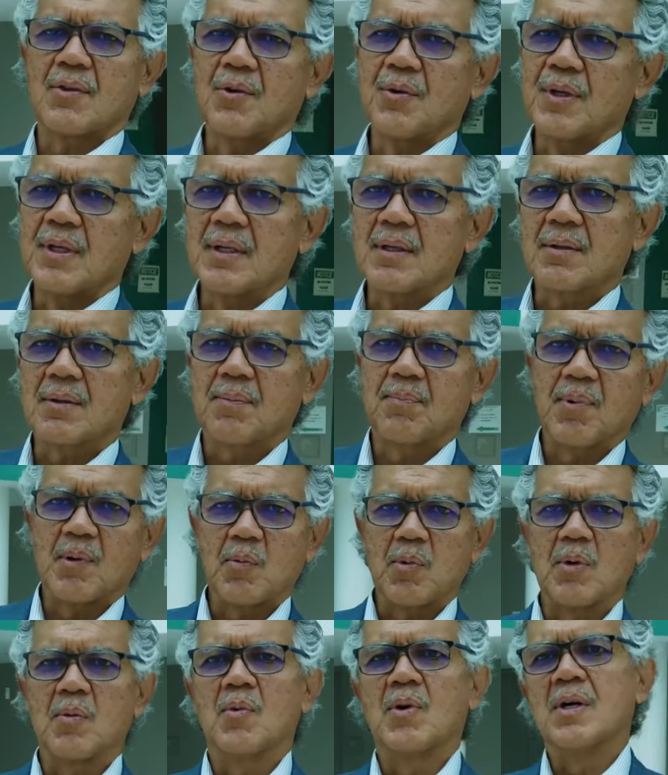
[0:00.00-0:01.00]
30th, but
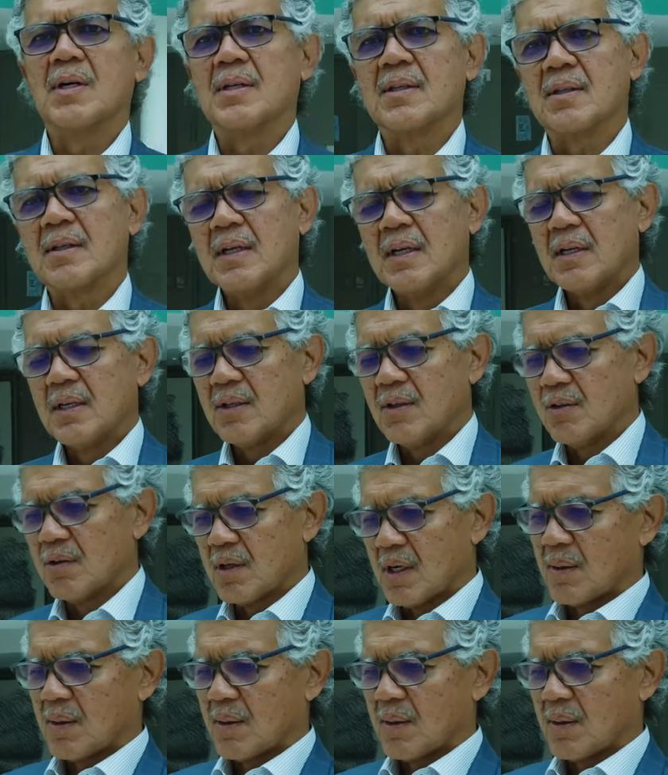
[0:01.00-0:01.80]
we want you to